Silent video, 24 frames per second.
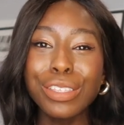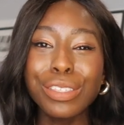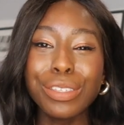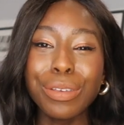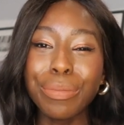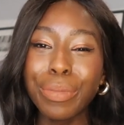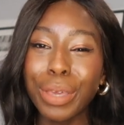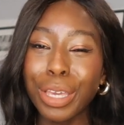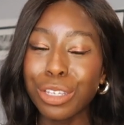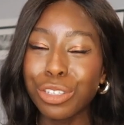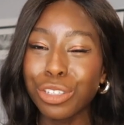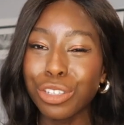
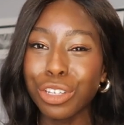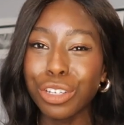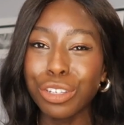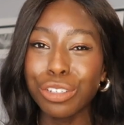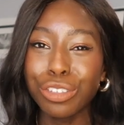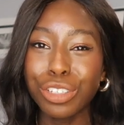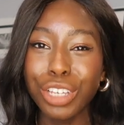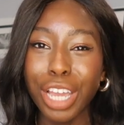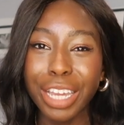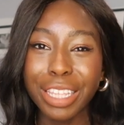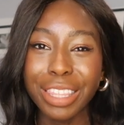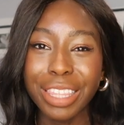so make sure
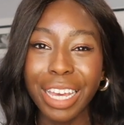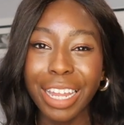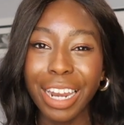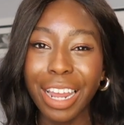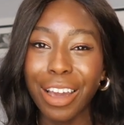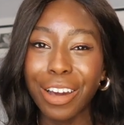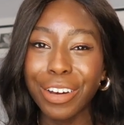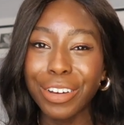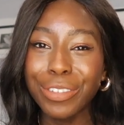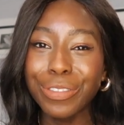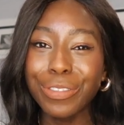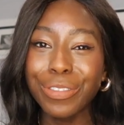you check that
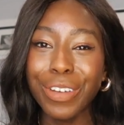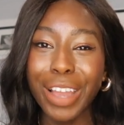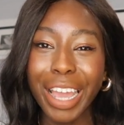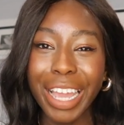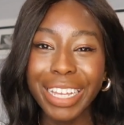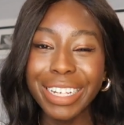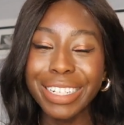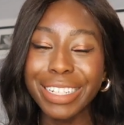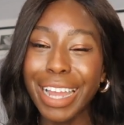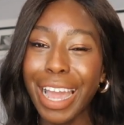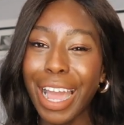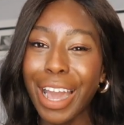out
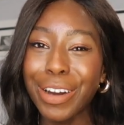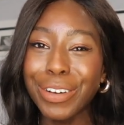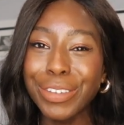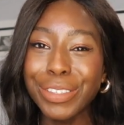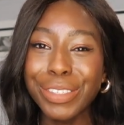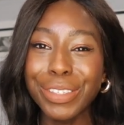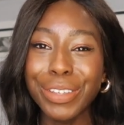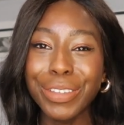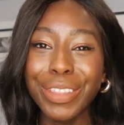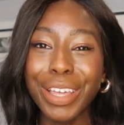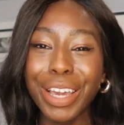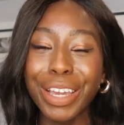right
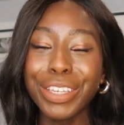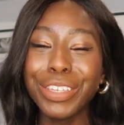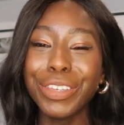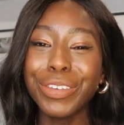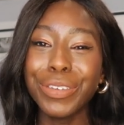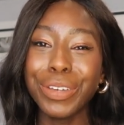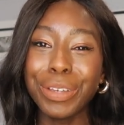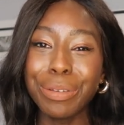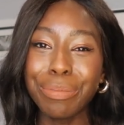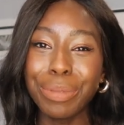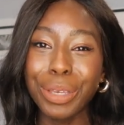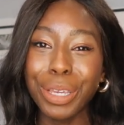now so that
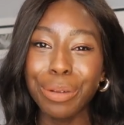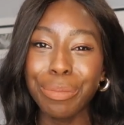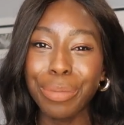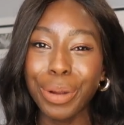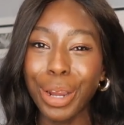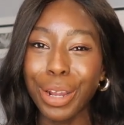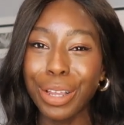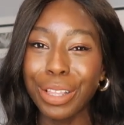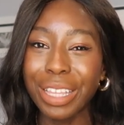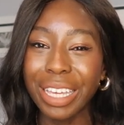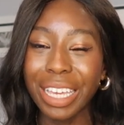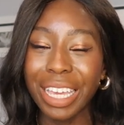you can be a
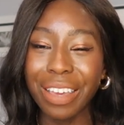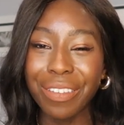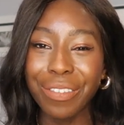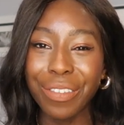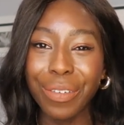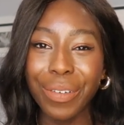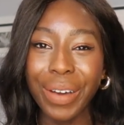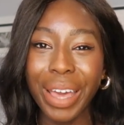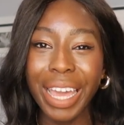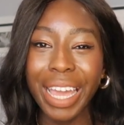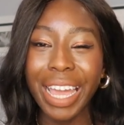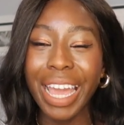part of the
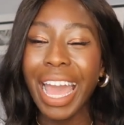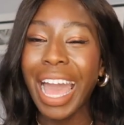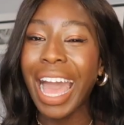giveaway.